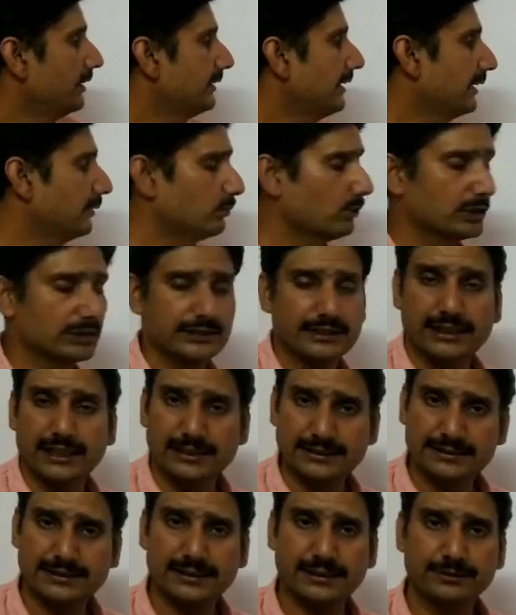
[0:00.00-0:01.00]
that was the
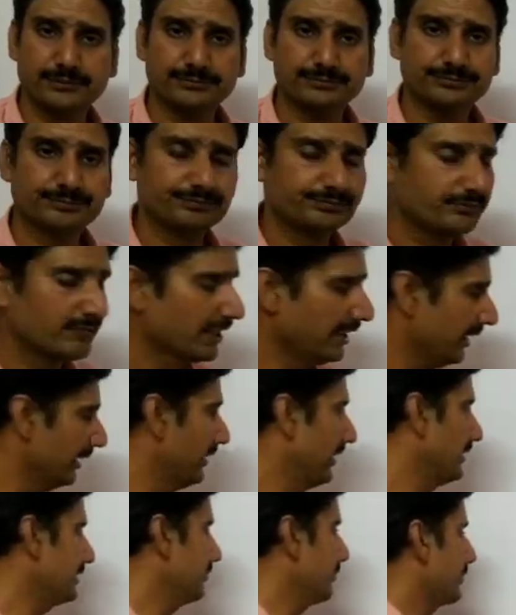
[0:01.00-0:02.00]
answer.
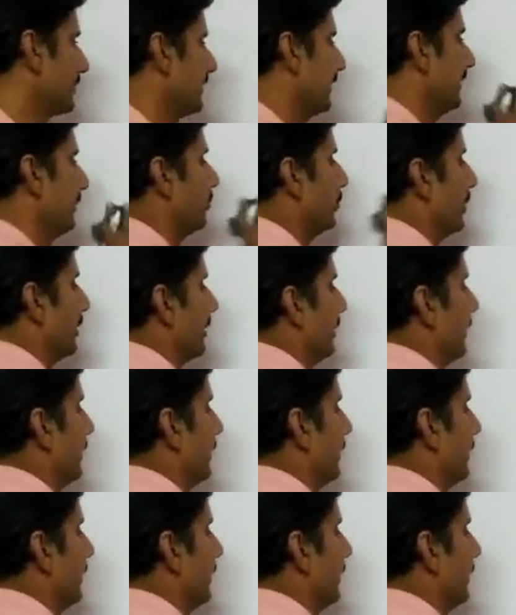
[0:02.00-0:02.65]
Let's proceed with